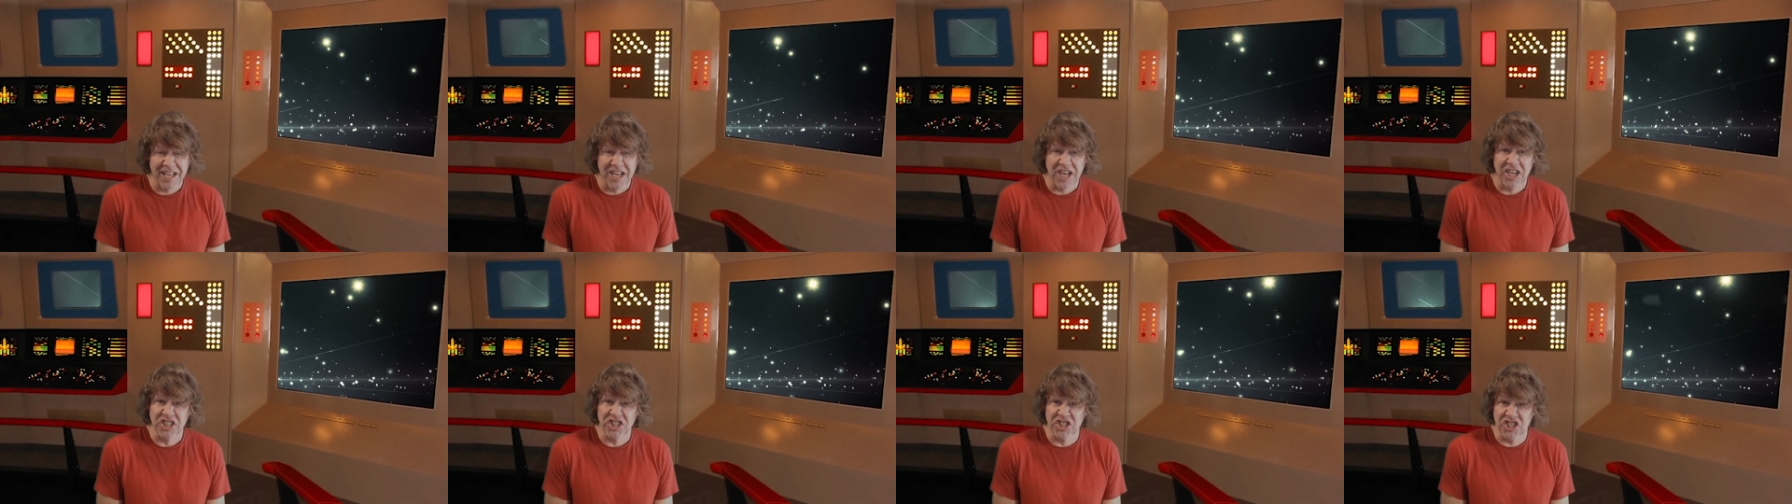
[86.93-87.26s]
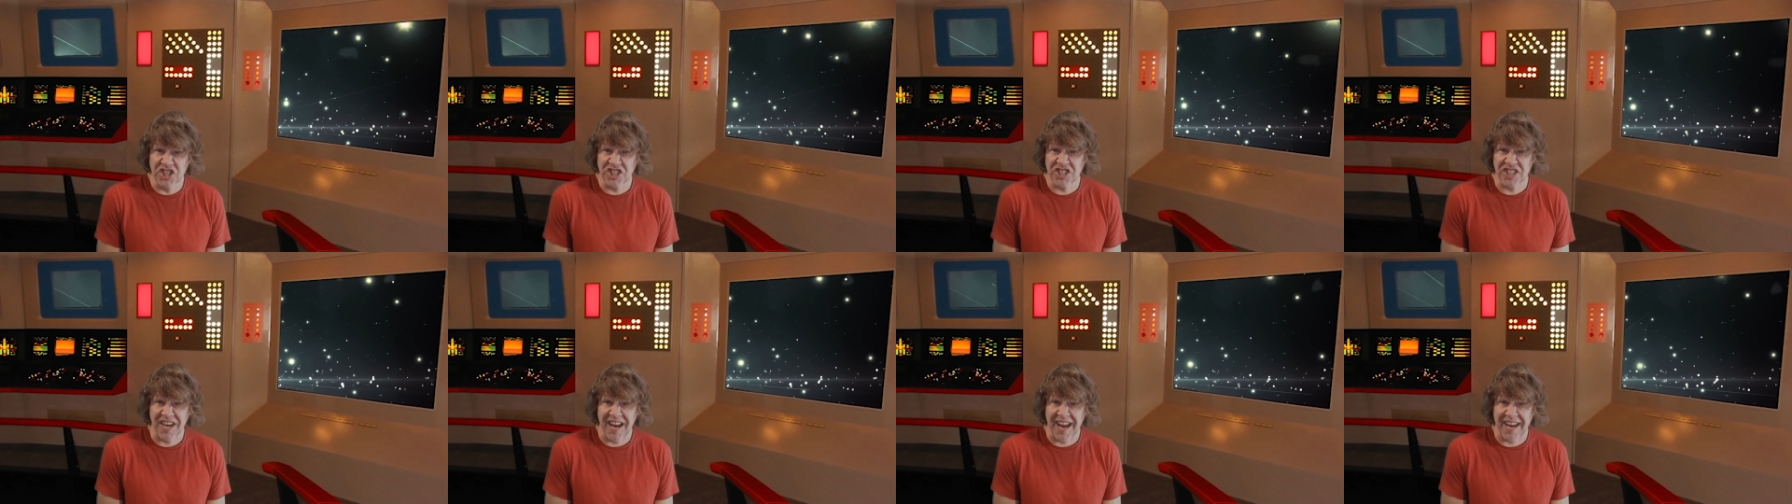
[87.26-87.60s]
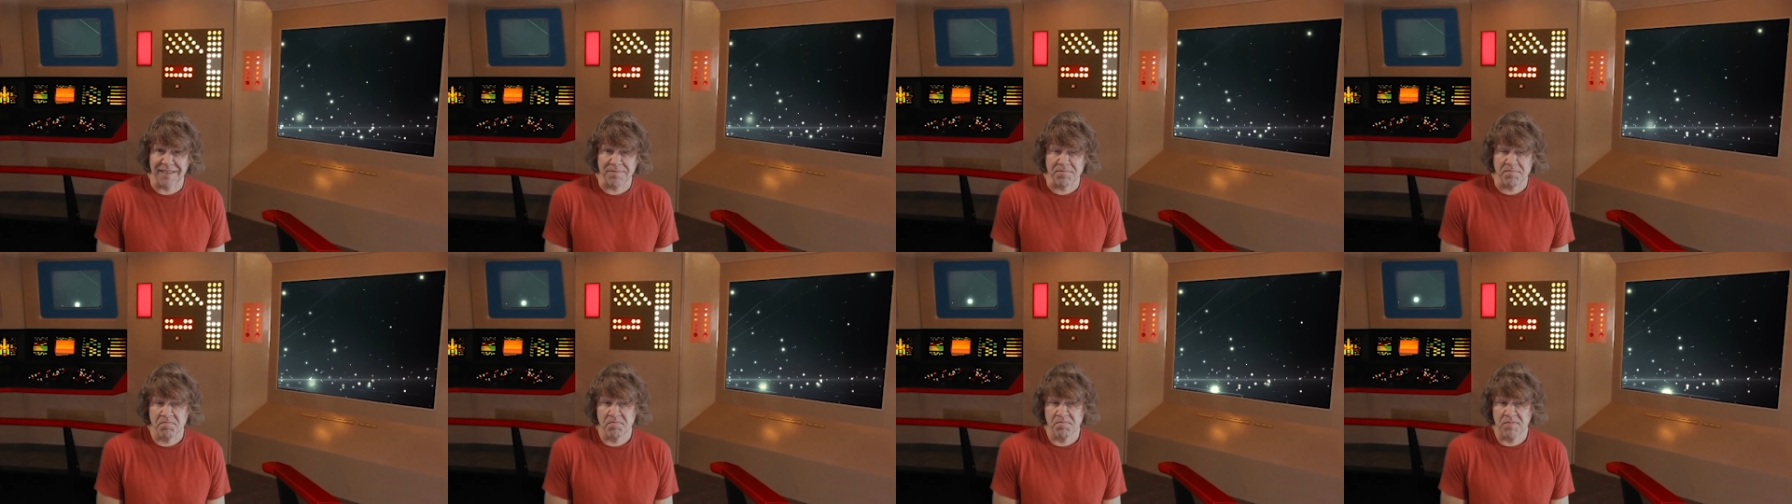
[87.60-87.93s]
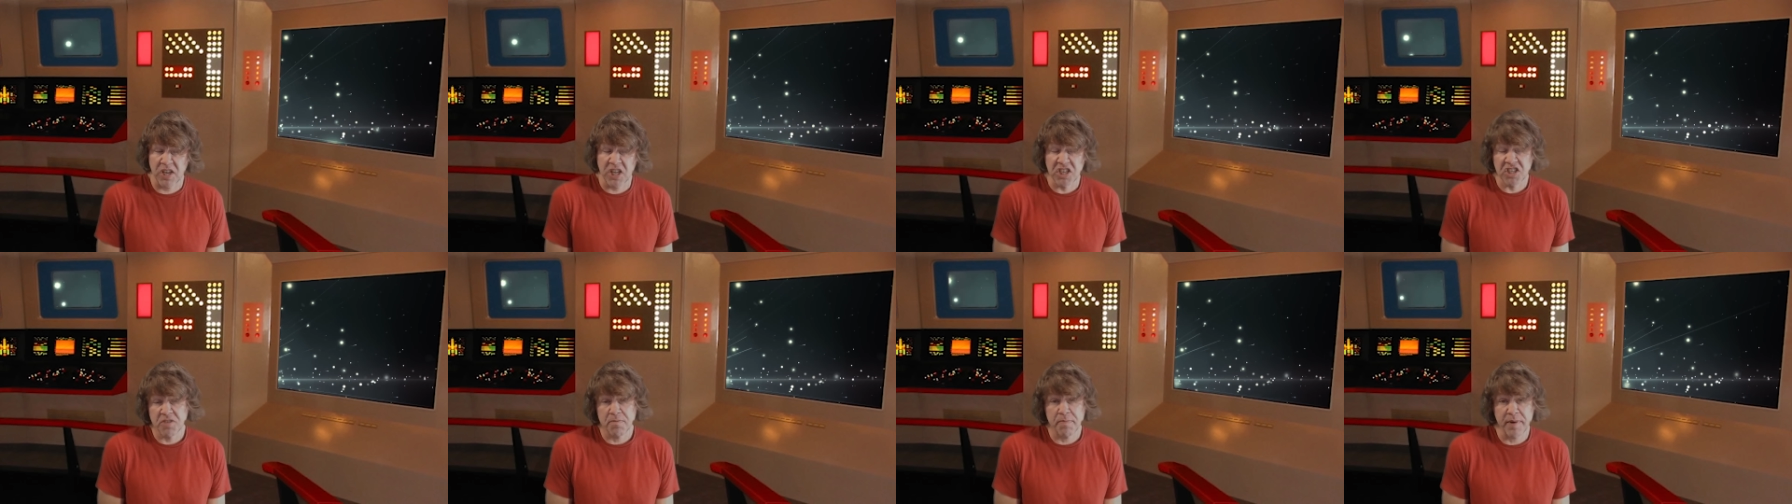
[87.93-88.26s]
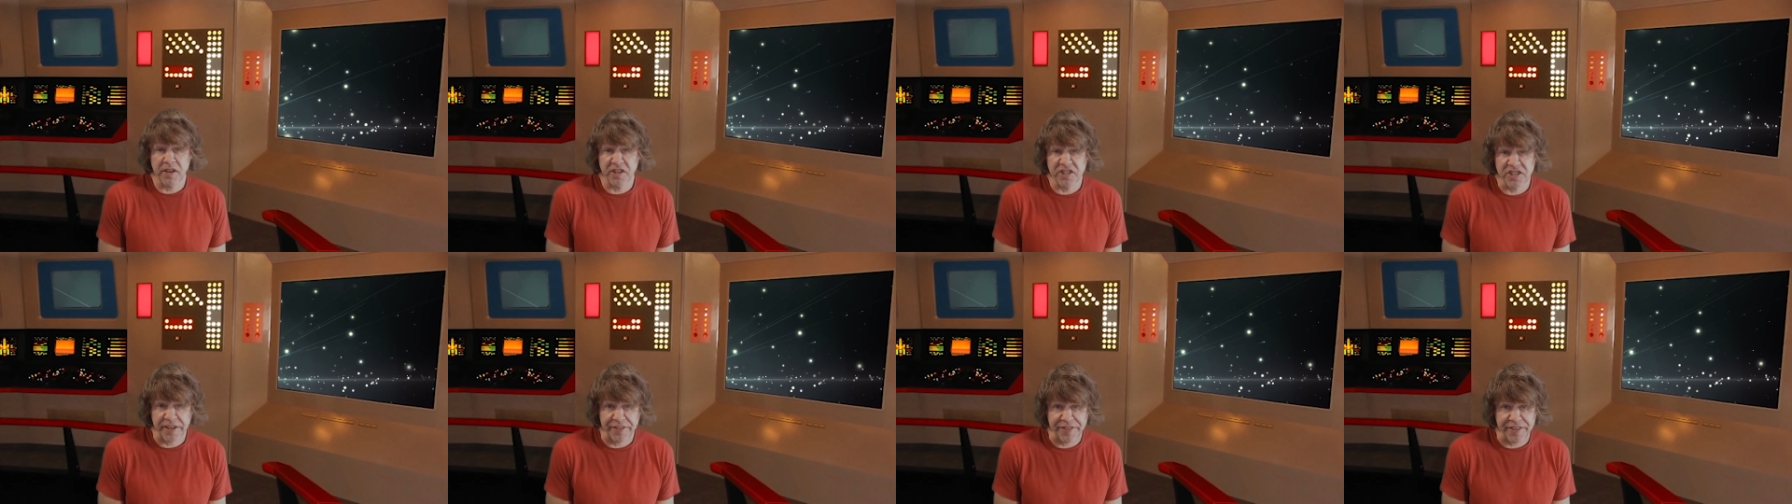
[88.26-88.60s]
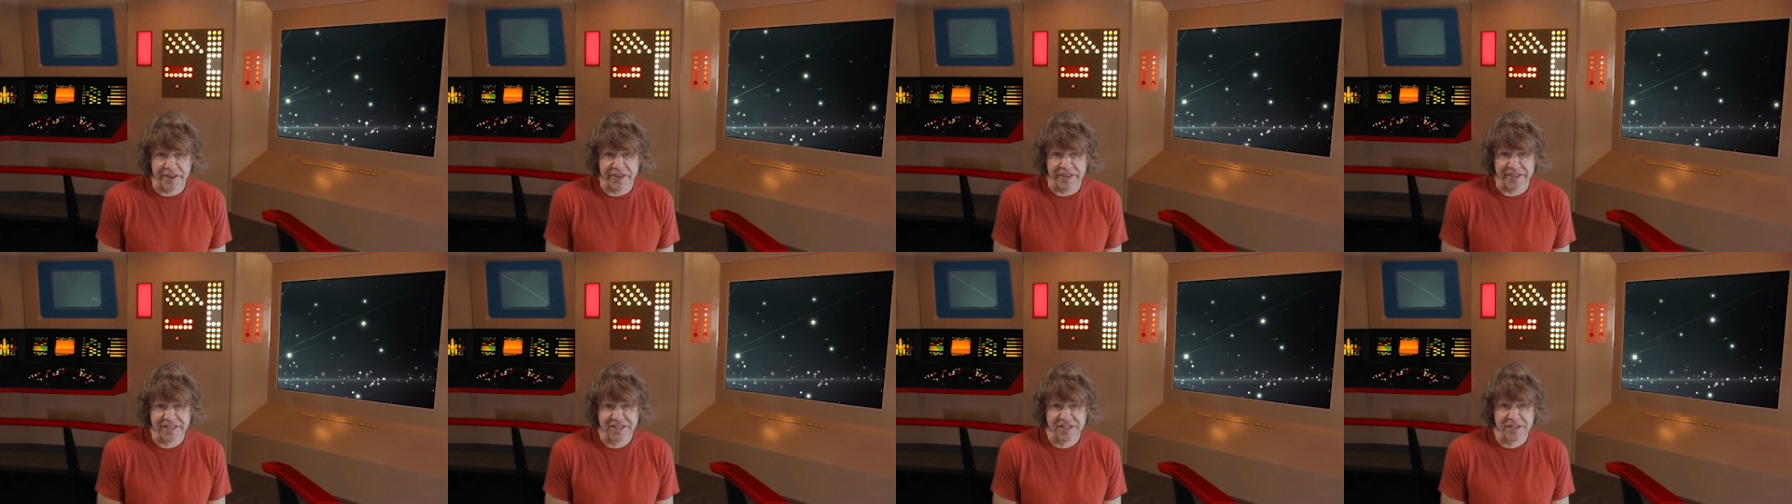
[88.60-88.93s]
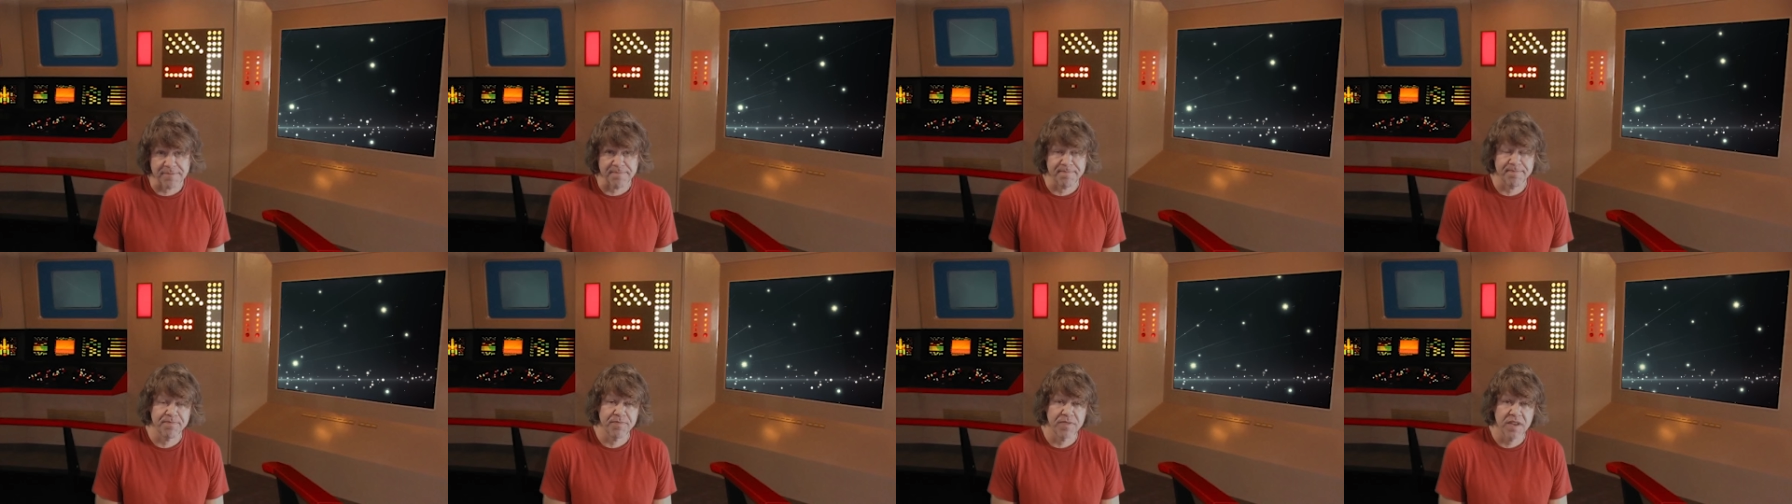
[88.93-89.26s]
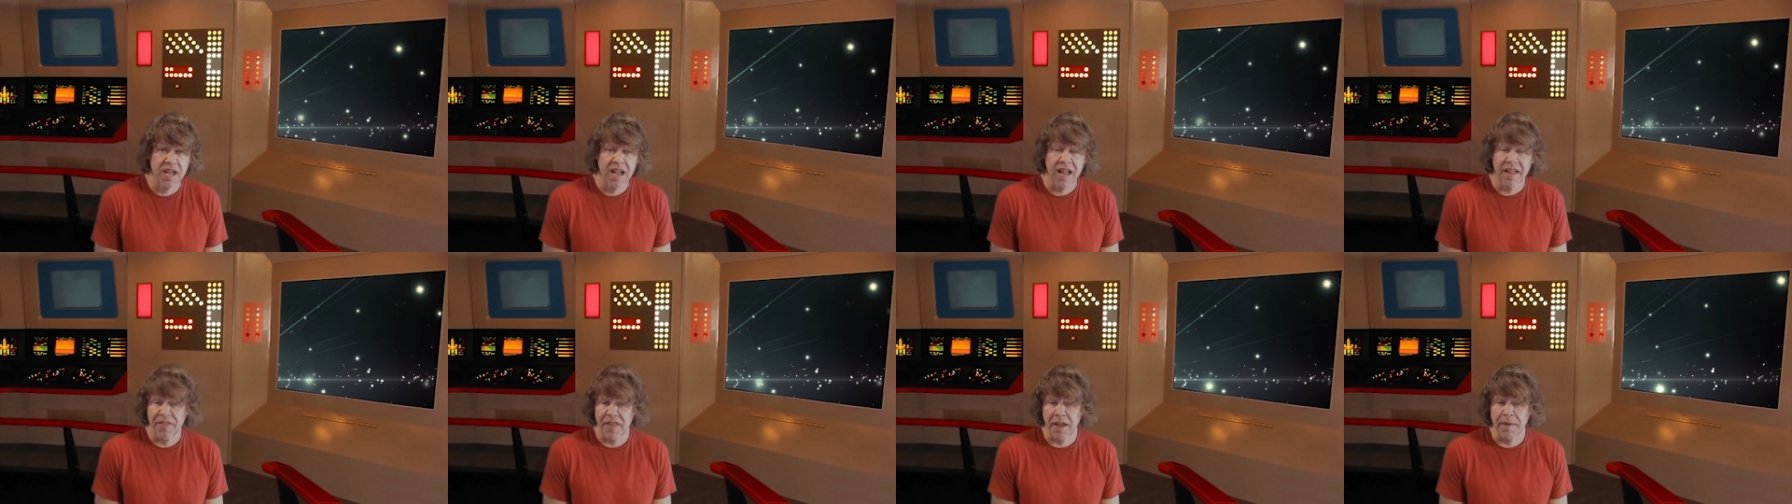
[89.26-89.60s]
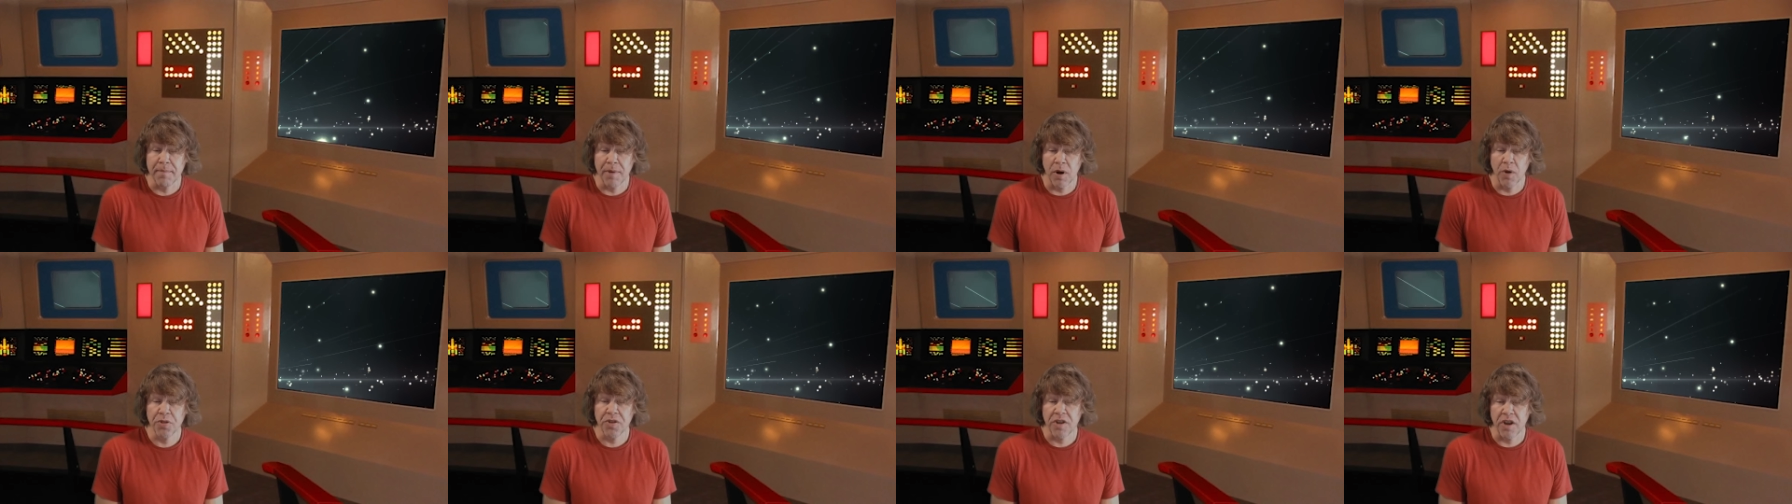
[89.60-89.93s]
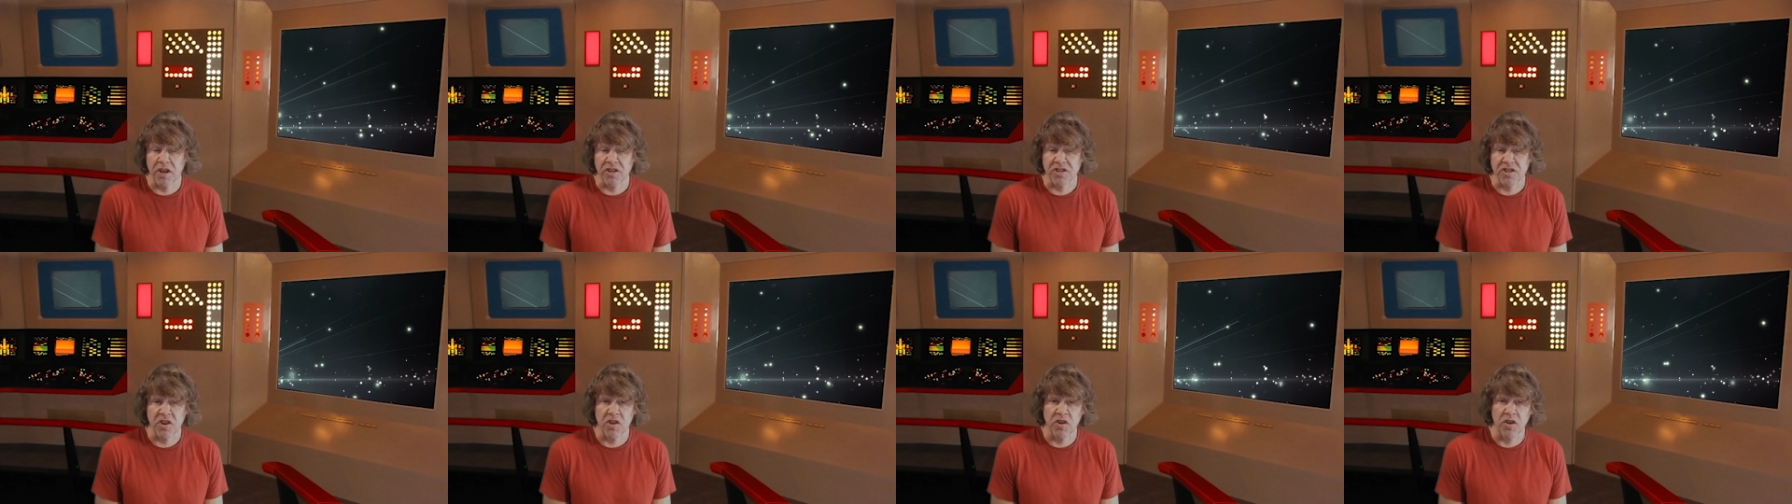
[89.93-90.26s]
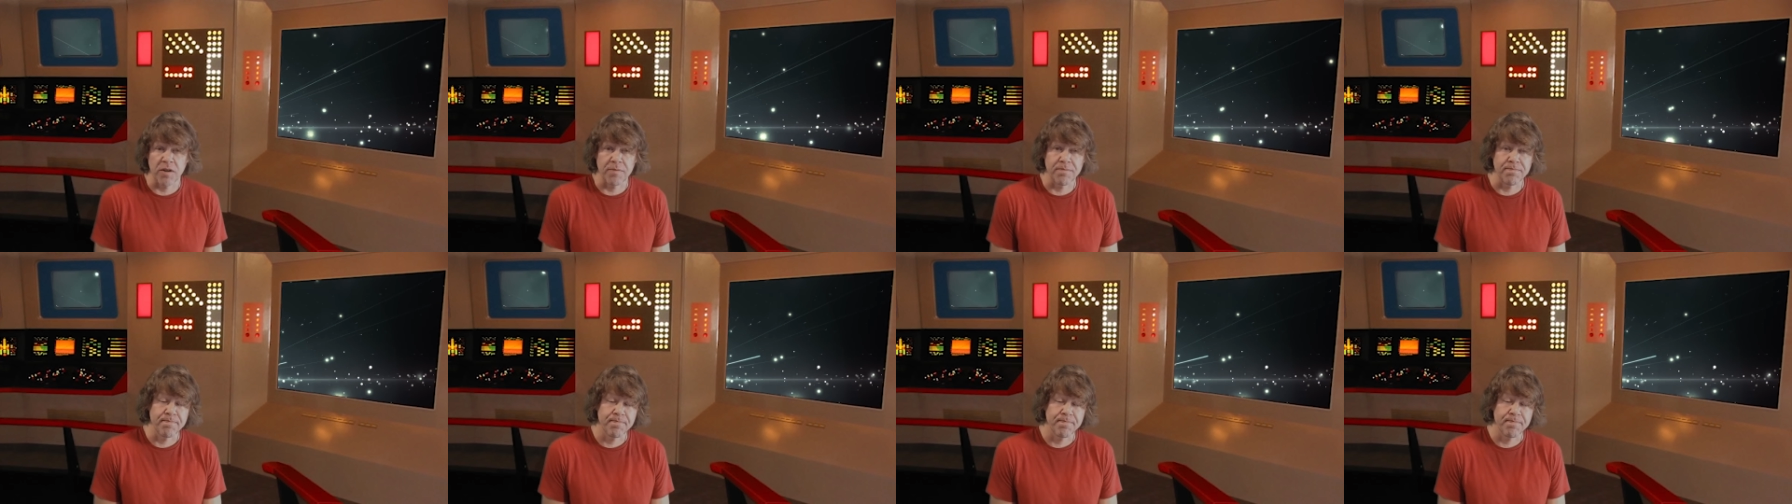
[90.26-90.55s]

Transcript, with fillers: just like conspiracy theorist. They both cause harm.